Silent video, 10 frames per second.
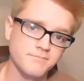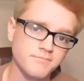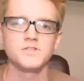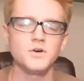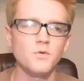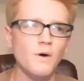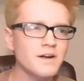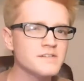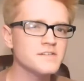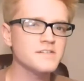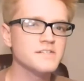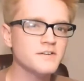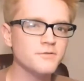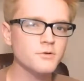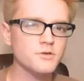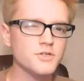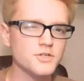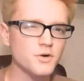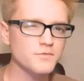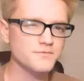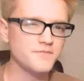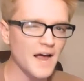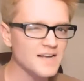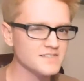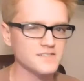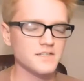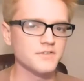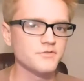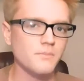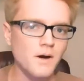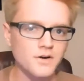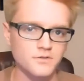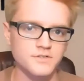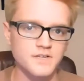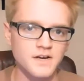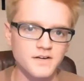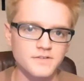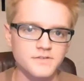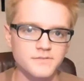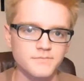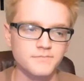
So why does this differ so vastly from modern science?